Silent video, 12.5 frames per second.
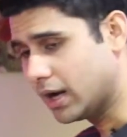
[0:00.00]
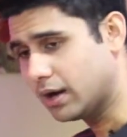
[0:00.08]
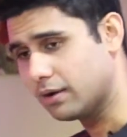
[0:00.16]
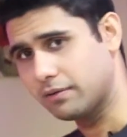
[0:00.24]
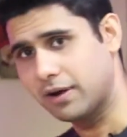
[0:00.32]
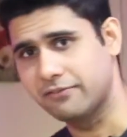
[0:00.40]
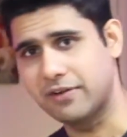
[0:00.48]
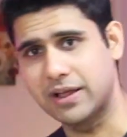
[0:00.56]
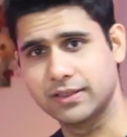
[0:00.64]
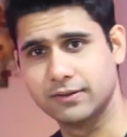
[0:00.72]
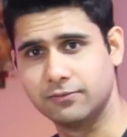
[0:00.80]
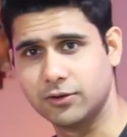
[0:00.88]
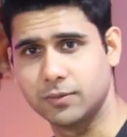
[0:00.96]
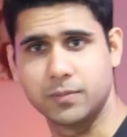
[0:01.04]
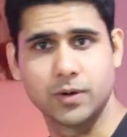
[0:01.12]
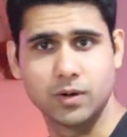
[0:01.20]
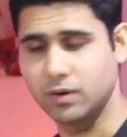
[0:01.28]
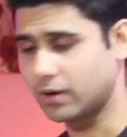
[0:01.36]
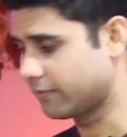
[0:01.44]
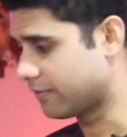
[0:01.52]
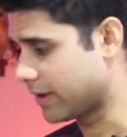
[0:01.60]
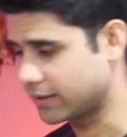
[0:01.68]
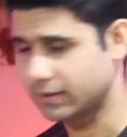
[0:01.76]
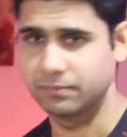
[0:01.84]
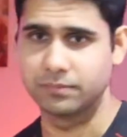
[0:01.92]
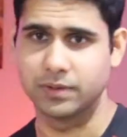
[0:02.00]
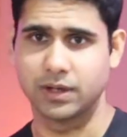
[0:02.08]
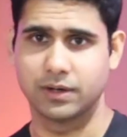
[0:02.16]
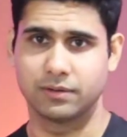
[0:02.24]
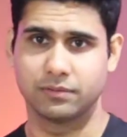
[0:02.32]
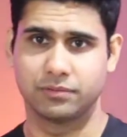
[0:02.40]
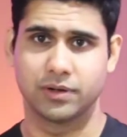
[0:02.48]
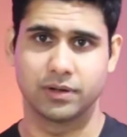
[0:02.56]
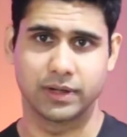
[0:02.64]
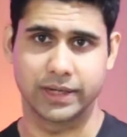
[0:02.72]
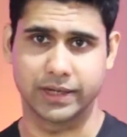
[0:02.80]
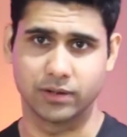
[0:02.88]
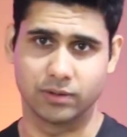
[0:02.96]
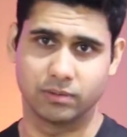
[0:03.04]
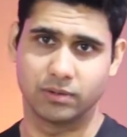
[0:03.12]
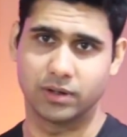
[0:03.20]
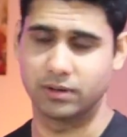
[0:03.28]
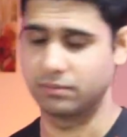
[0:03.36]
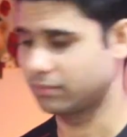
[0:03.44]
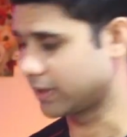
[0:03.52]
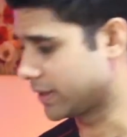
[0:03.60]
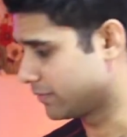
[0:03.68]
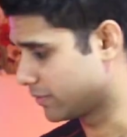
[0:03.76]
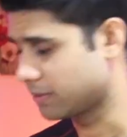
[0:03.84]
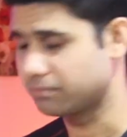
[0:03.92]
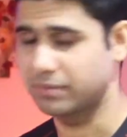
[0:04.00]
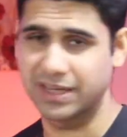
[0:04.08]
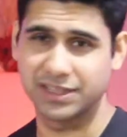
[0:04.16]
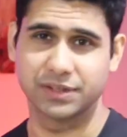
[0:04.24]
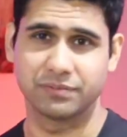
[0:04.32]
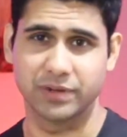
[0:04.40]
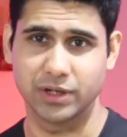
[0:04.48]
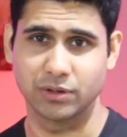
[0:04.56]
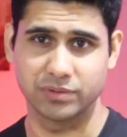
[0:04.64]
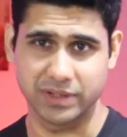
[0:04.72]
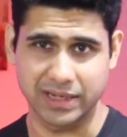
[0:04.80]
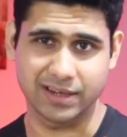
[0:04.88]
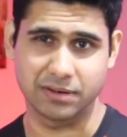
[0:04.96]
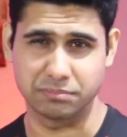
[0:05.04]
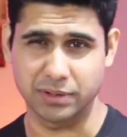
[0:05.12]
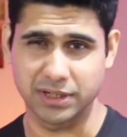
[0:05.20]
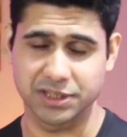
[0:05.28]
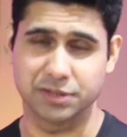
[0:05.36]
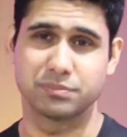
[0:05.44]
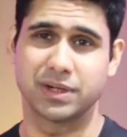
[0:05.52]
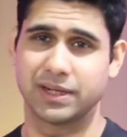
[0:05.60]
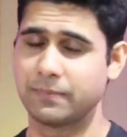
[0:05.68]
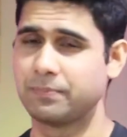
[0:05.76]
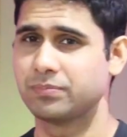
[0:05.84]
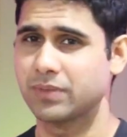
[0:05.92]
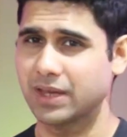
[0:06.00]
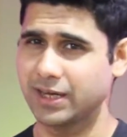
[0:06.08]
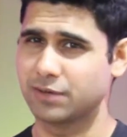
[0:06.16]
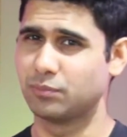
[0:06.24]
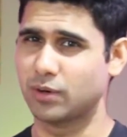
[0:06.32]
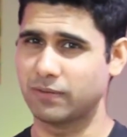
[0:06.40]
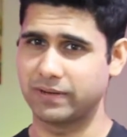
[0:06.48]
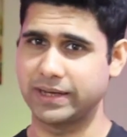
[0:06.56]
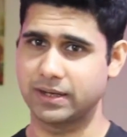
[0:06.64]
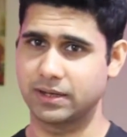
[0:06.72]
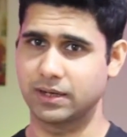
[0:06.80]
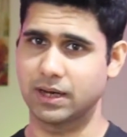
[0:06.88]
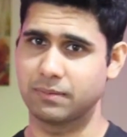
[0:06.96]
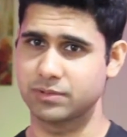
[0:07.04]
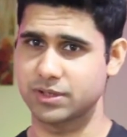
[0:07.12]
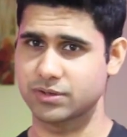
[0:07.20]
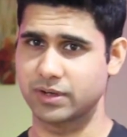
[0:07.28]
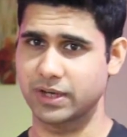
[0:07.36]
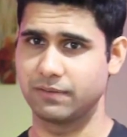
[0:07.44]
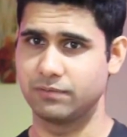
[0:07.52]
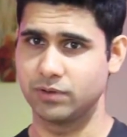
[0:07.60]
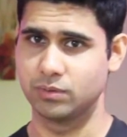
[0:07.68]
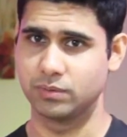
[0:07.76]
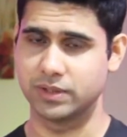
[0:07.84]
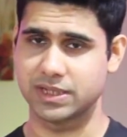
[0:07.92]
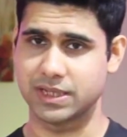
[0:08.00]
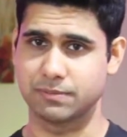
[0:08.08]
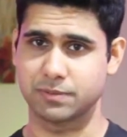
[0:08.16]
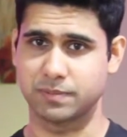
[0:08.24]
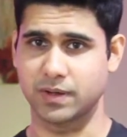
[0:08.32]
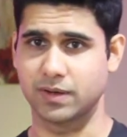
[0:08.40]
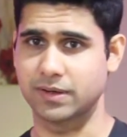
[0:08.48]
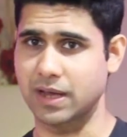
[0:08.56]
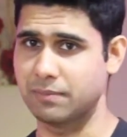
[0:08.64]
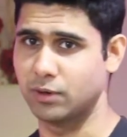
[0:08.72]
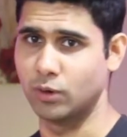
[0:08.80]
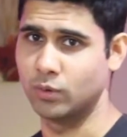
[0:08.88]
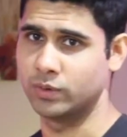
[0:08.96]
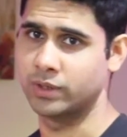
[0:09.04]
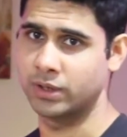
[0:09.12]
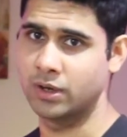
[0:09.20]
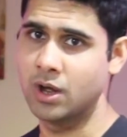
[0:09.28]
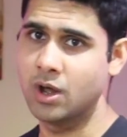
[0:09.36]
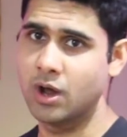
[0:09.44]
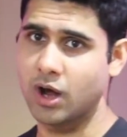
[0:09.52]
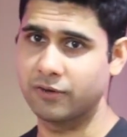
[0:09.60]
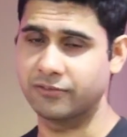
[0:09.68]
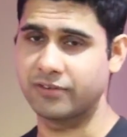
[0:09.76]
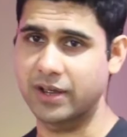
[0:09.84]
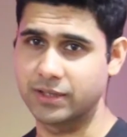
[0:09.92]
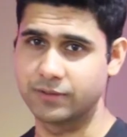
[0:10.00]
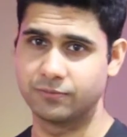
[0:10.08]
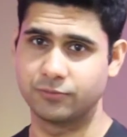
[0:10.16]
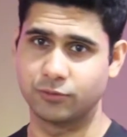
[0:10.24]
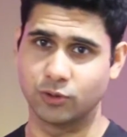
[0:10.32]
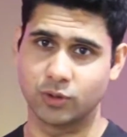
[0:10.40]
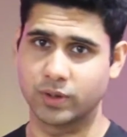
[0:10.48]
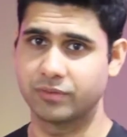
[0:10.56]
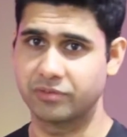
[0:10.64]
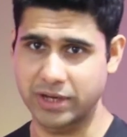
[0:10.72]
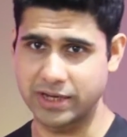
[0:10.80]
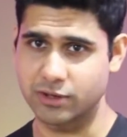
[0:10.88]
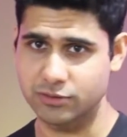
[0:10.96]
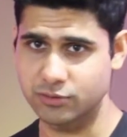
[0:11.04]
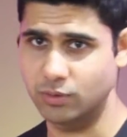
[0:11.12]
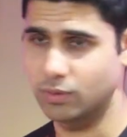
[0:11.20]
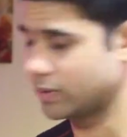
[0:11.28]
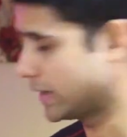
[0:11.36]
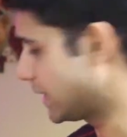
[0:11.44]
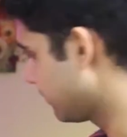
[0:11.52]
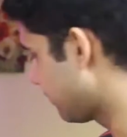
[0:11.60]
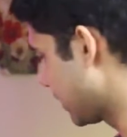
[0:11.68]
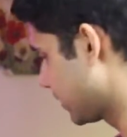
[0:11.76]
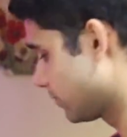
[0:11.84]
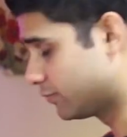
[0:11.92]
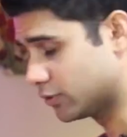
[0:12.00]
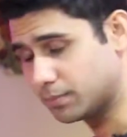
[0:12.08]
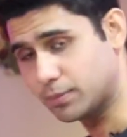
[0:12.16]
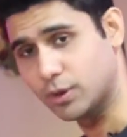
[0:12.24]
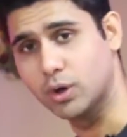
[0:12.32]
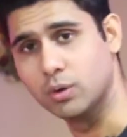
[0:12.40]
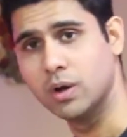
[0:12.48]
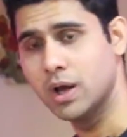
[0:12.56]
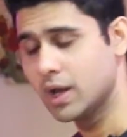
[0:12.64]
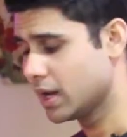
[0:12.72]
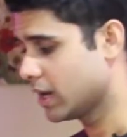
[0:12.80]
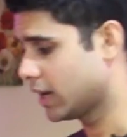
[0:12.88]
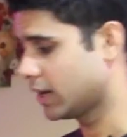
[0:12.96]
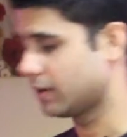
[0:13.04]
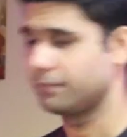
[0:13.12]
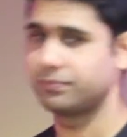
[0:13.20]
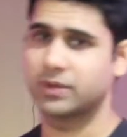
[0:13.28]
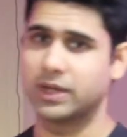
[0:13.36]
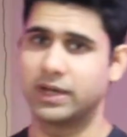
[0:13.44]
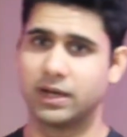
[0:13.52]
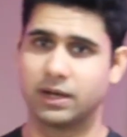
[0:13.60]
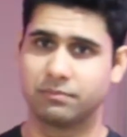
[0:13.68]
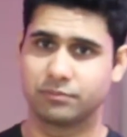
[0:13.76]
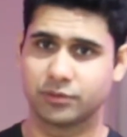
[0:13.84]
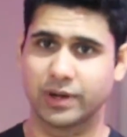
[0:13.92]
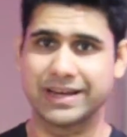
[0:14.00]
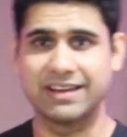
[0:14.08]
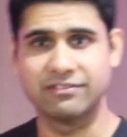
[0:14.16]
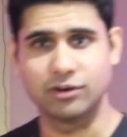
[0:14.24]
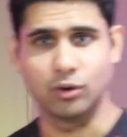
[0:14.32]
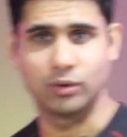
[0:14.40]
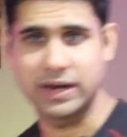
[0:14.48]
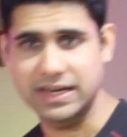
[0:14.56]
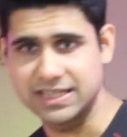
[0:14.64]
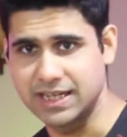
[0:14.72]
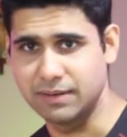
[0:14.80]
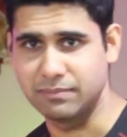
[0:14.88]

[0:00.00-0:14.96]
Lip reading: a Phantom 4 Pro or a Phantom kind of a comparison video, direct comparison, but it's more of I'm just gonna give you the tips because I'm an owner of a Phantom 4 3DR Solo and a Phantom 4 Pro. So I never owned actually a